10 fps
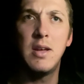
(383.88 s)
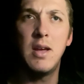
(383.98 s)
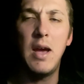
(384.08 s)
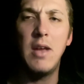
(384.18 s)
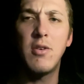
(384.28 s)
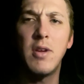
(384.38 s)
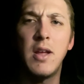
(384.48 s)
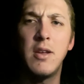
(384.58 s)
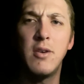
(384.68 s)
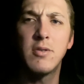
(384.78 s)
8 or
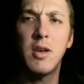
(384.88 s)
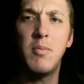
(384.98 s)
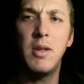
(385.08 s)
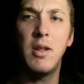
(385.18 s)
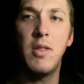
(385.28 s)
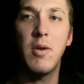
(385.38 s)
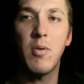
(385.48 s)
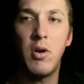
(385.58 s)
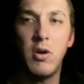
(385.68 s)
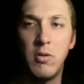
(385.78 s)
9 does come in, and they were
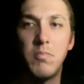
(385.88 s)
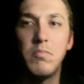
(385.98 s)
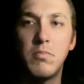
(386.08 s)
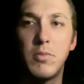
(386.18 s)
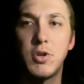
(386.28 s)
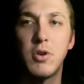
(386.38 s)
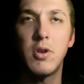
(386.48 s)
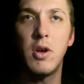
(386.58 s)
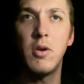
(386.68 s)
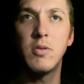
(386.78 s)
all mature
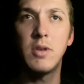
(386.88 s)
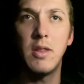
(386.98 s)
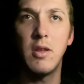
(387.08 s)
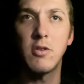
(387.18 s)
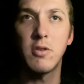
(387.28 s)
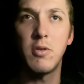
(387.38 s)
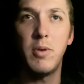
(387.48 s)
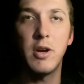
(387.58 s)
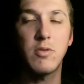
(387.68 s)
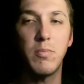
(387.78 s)
does, and those little
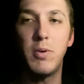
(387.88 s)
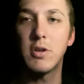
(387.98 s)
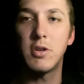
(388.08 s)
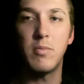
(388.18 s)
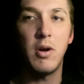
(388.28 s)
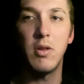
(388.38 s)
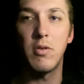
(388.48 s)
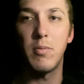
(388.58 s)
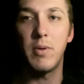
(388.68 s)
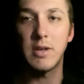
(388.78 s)
bucks were pushing them all over
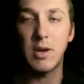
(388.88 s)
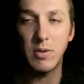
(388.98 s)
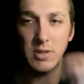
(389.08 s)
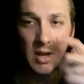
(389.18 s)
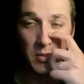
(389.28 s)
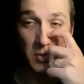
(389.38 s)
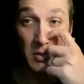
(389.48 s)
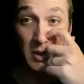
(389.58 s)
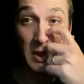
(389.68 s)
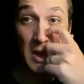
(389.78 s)
the place. I wasn't able to
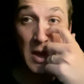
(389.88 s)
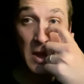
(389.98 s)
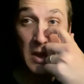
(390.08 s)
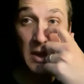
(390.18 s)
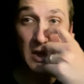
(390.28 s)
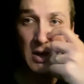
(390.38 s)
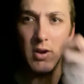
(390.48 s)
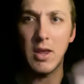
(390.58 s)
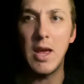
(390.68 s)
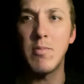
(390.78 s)
really get it on
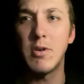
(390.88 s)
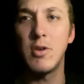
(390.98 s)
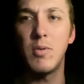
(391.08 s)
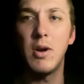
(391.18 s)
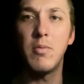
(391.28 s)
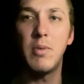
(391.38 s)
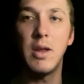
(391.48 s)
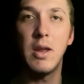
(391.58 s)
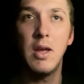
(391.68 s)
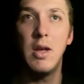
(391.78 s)
camera too well, but
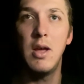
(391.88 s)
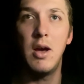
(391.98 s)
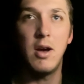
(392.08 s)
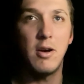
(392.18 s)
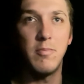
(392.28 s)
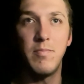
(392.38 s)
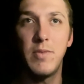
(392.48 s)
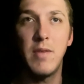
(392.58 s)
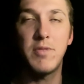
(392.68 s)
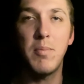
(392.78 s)

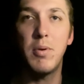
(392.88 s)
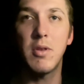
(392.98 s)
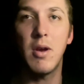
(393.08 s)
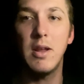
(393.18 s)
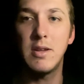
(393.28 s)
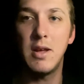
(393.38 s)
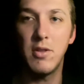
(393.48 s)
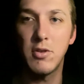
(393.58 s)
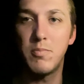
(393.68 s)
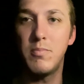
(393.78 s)
if they put their heads down,
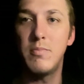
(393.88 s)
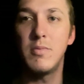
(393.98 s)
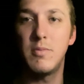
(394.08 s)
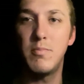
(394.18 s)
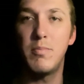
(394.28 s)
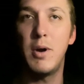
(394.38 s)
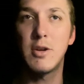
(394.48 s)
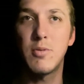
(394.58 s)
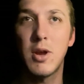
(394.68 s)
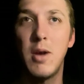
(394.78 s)
those
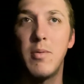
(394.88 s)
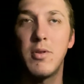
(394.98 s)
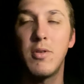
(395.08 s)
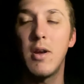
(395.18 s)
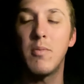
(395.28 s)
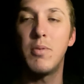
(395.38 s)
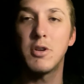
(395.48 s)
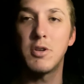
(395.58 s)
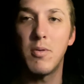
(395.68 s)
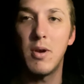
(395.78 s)
bucks were coming through there and
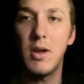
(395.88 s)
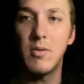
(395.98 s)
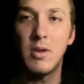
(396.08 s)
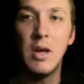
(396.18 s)
pushing them around.